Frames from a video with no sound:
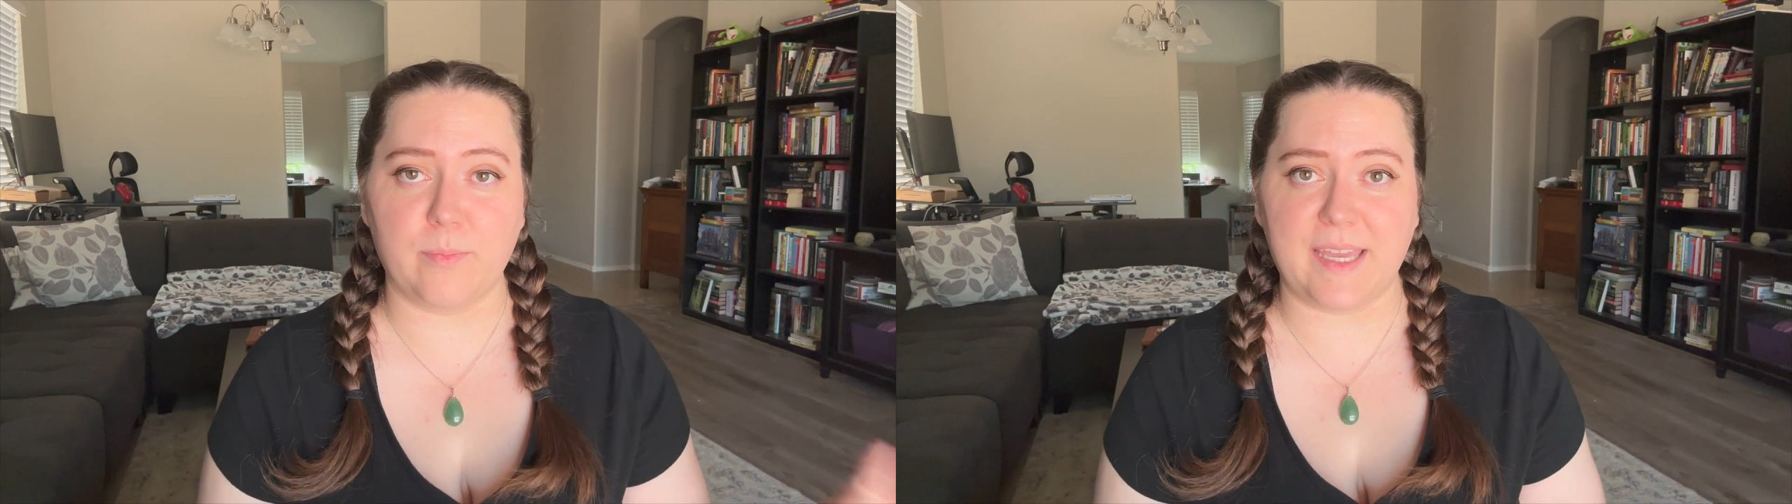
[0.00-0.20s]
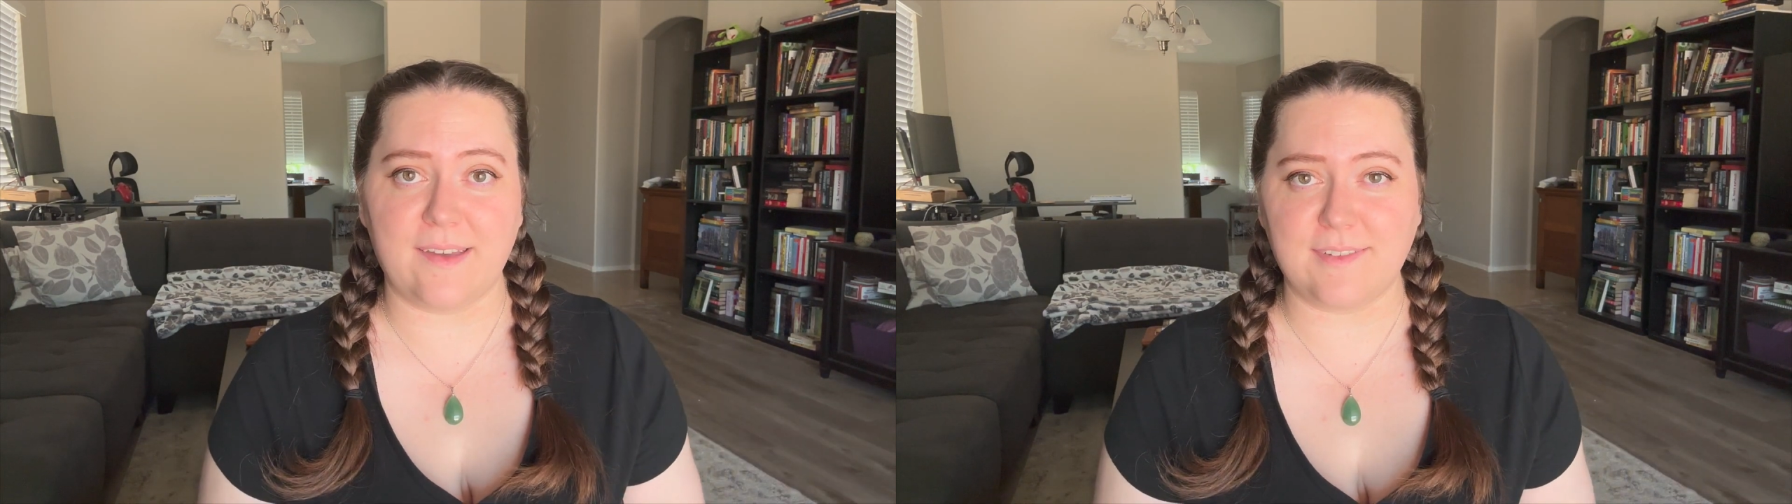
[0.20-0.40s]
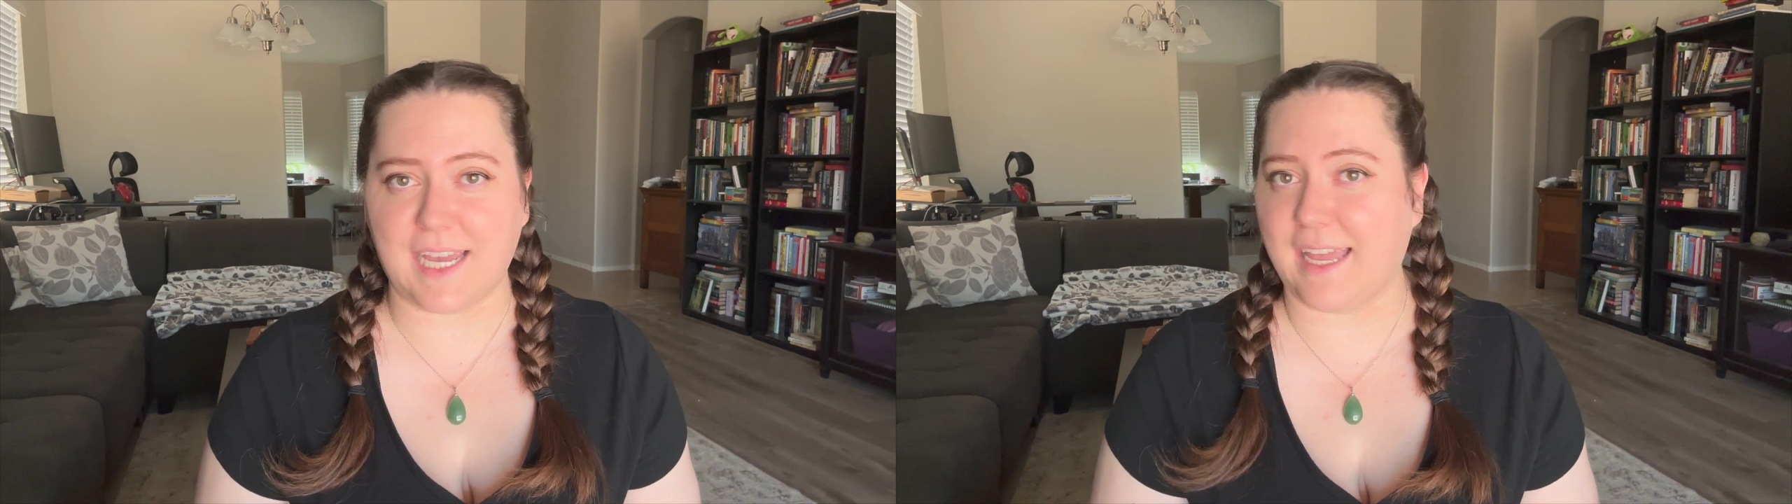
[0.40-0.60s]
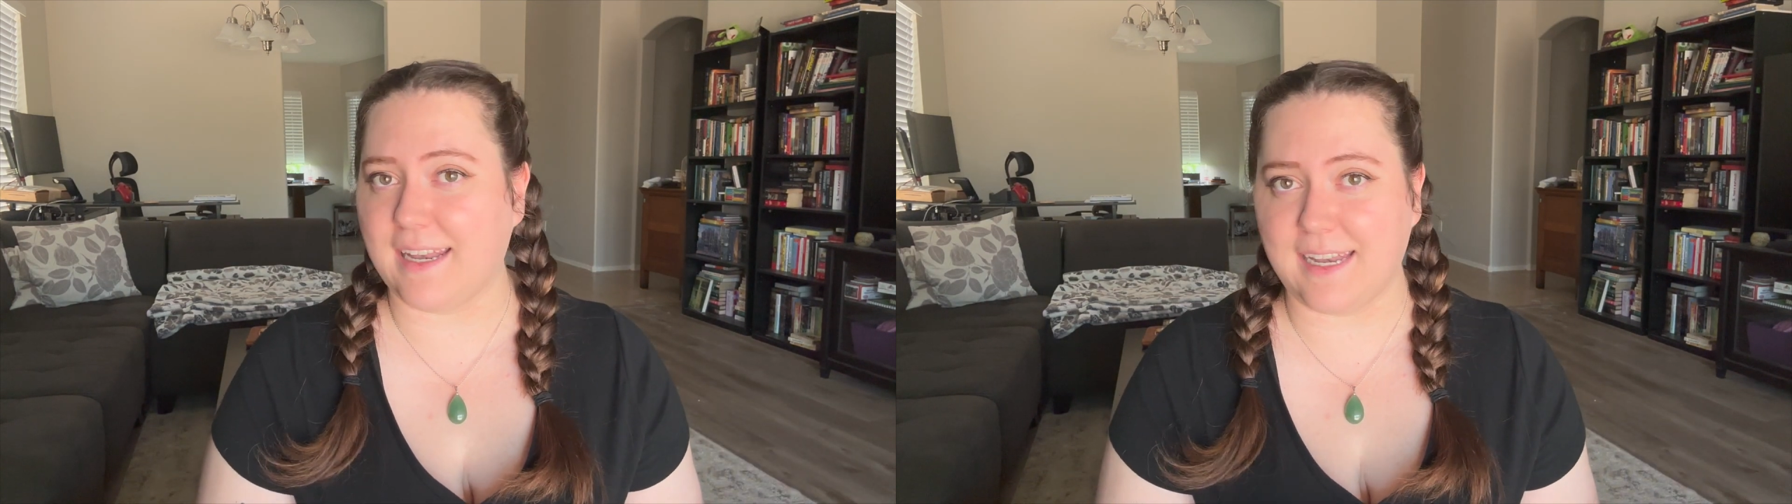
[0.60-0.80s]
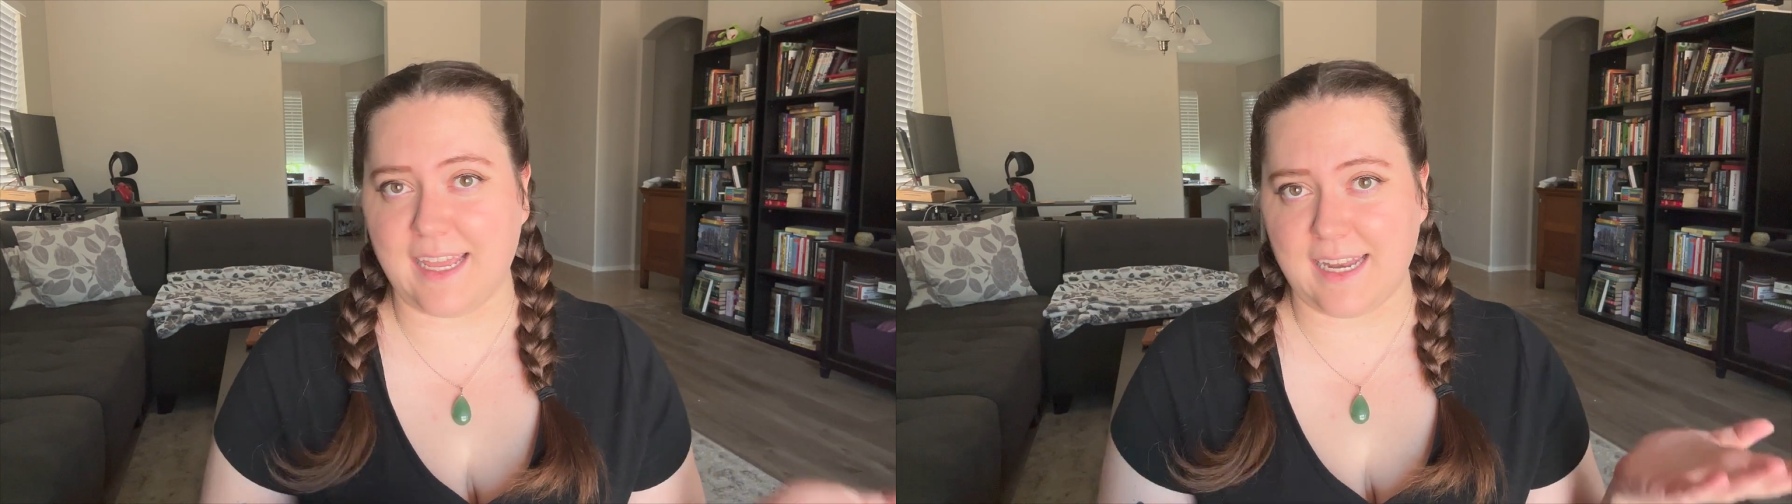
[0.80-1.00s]
may have died
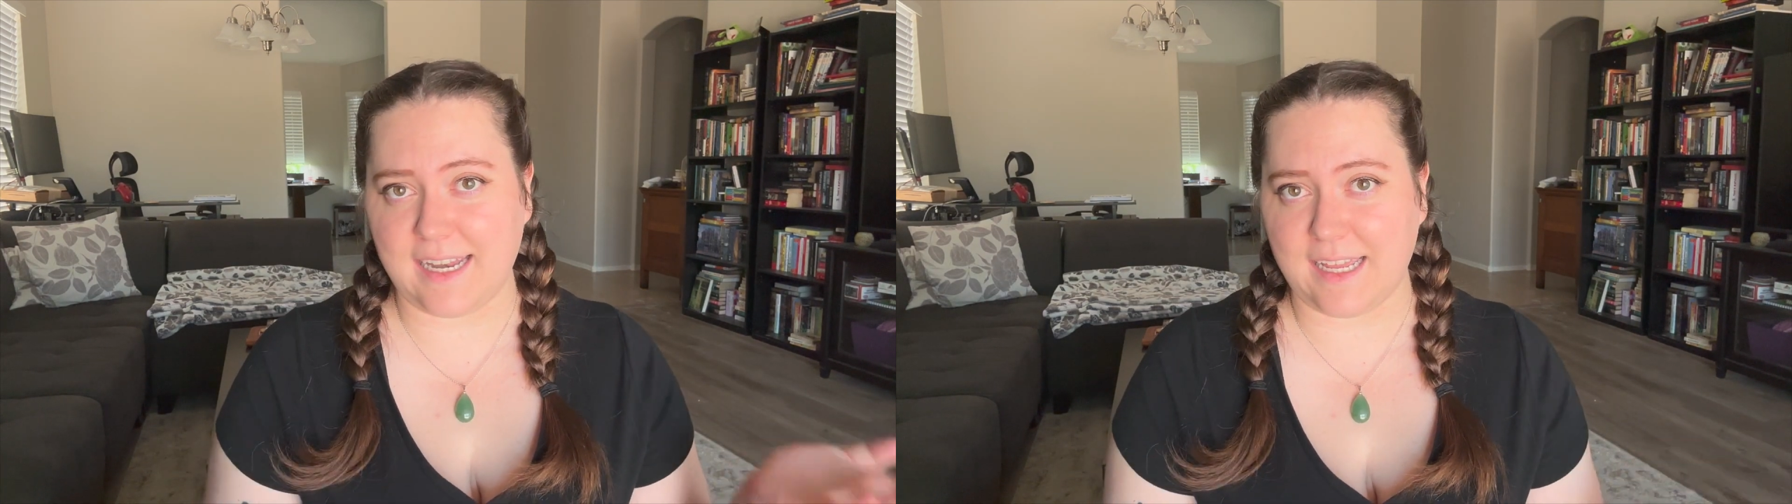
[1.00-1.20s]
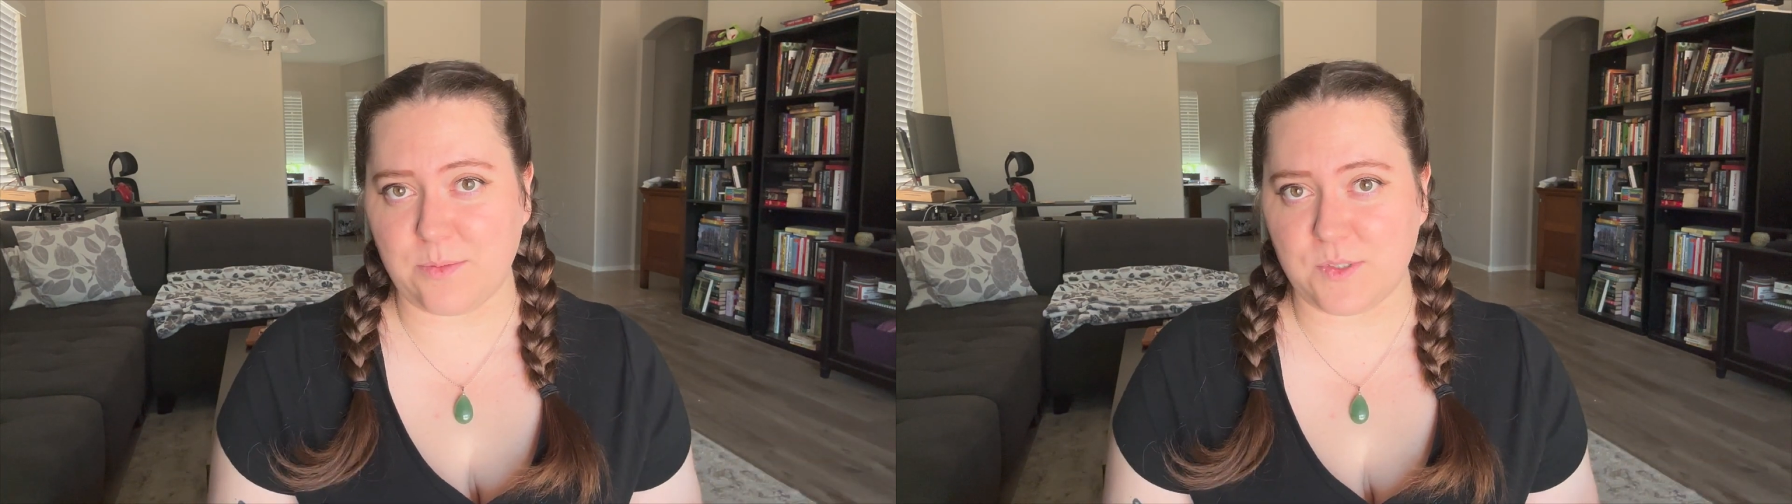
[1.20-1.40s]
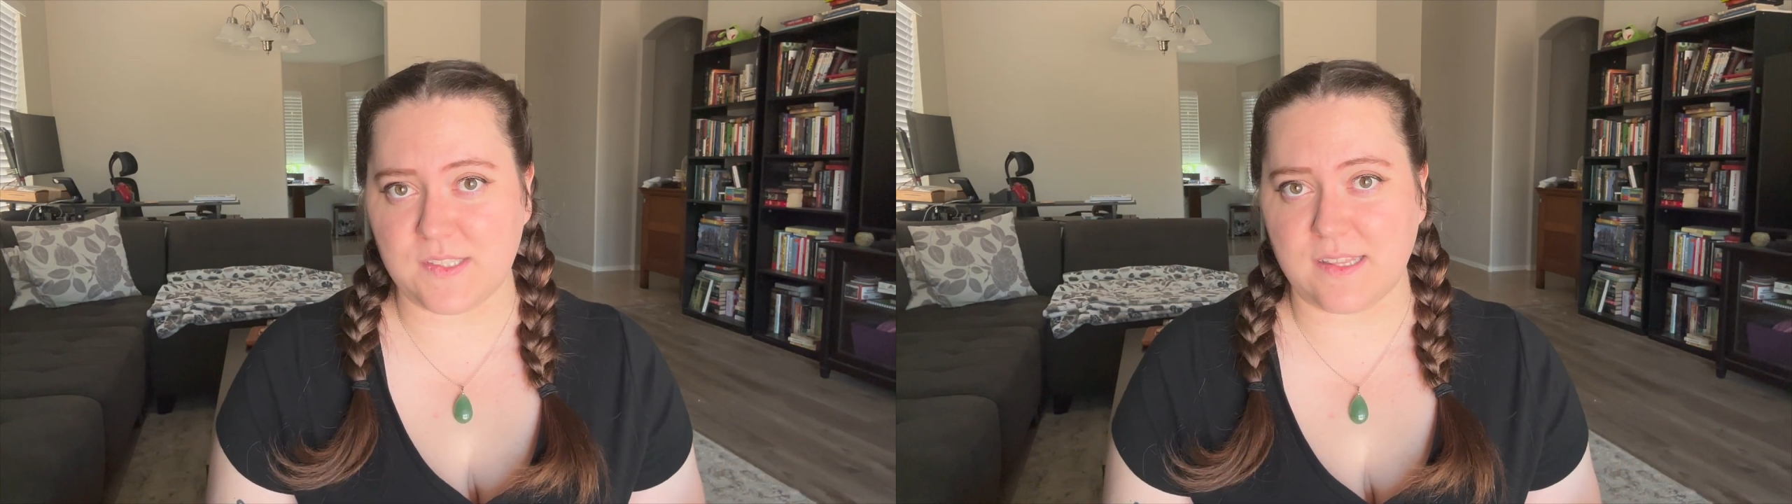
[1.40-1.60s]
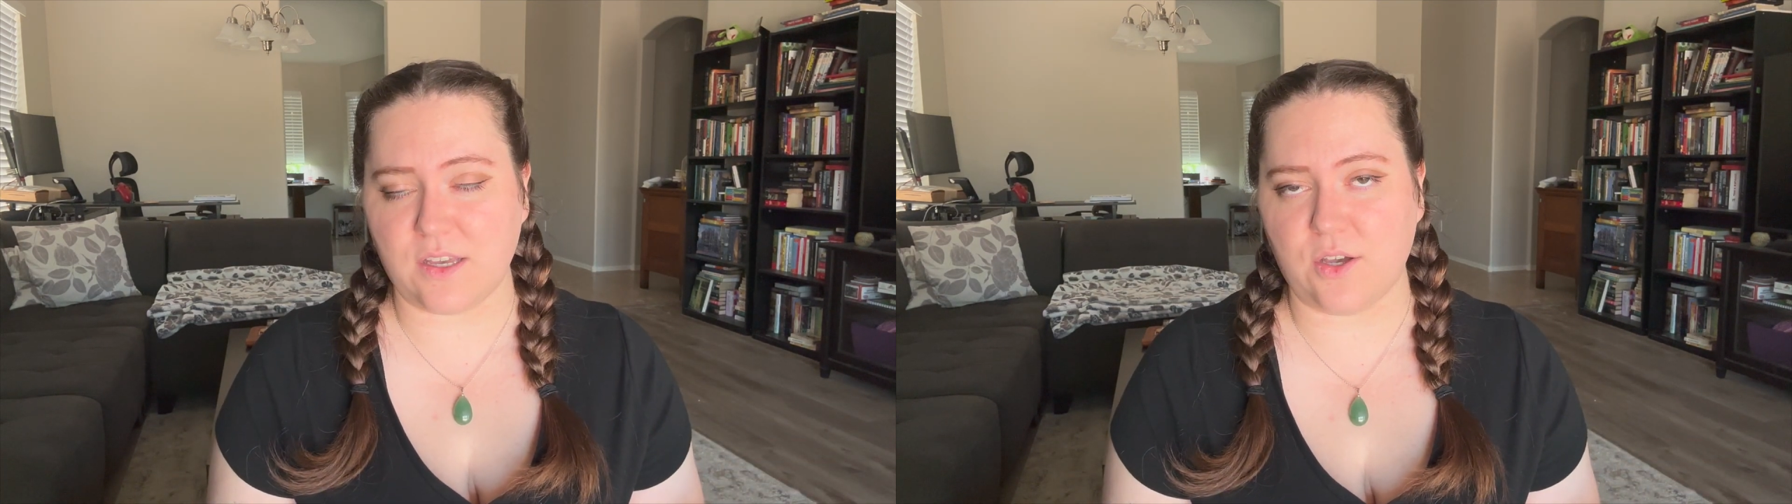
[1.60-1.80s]
and had animals in the